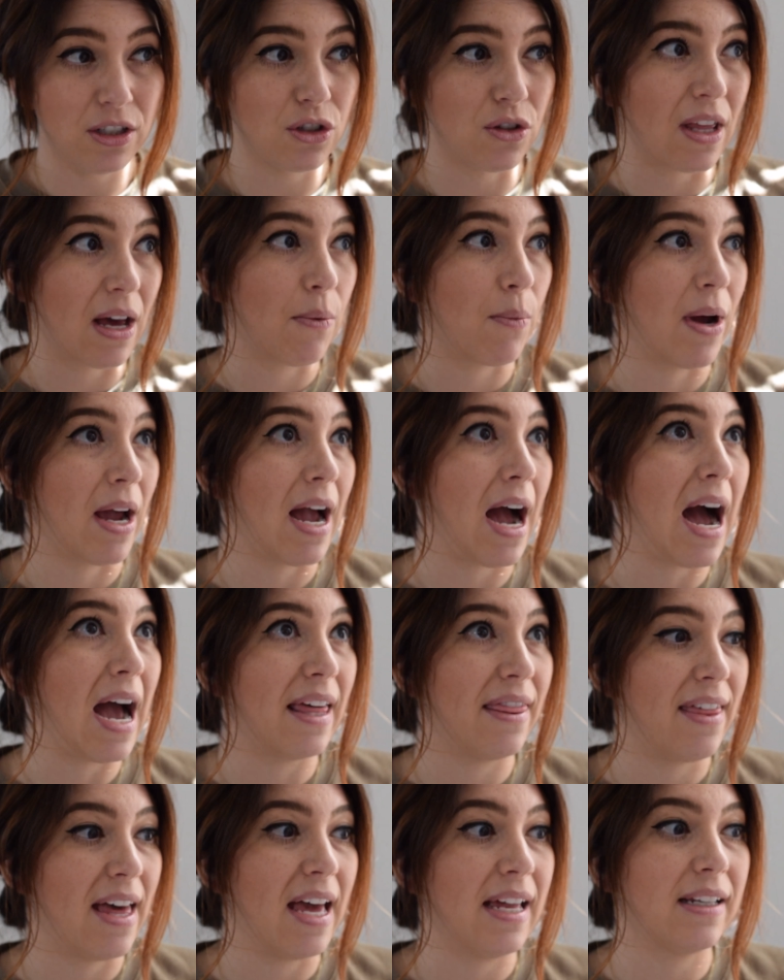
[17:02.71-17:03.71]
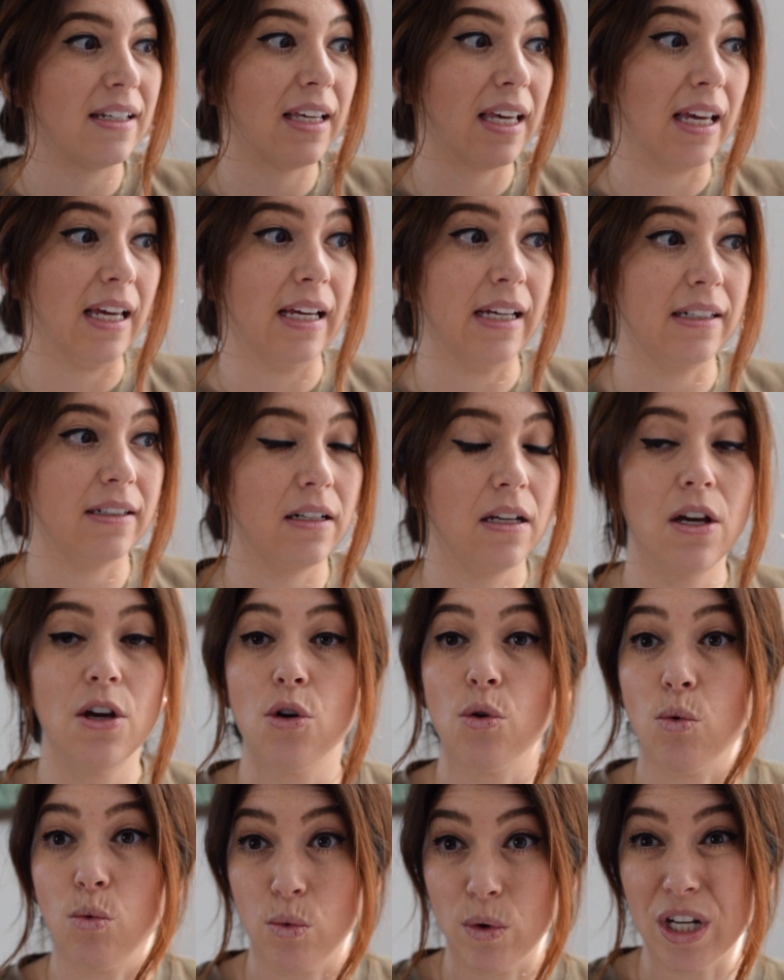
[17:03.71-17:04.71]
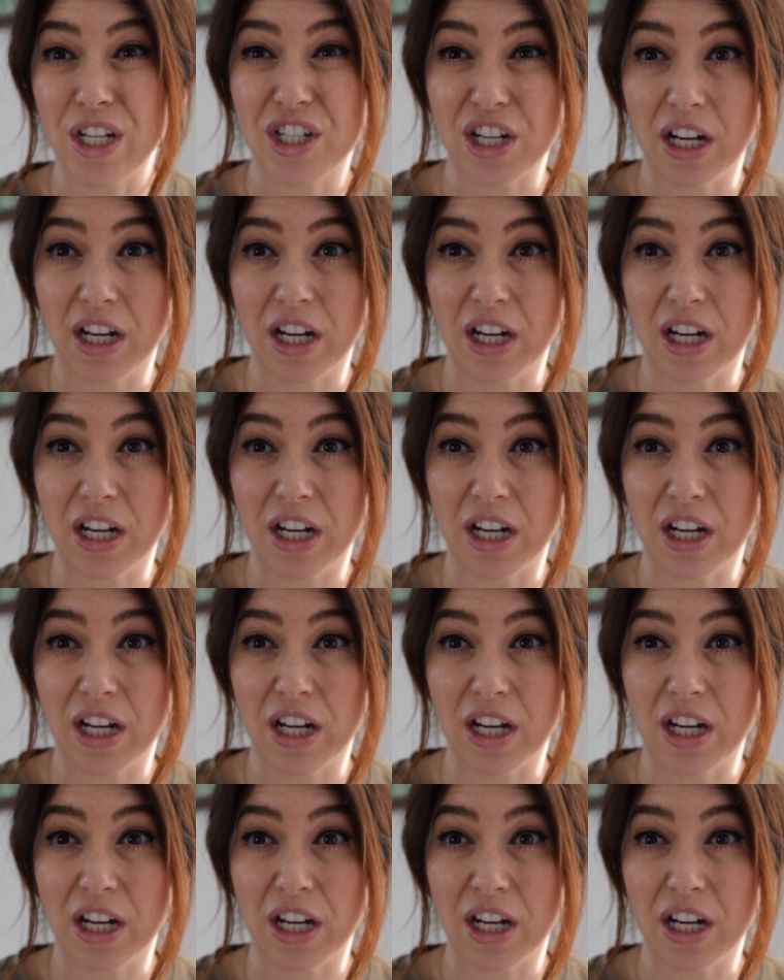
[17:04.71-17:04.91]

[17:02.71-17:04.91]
so that way I then can reach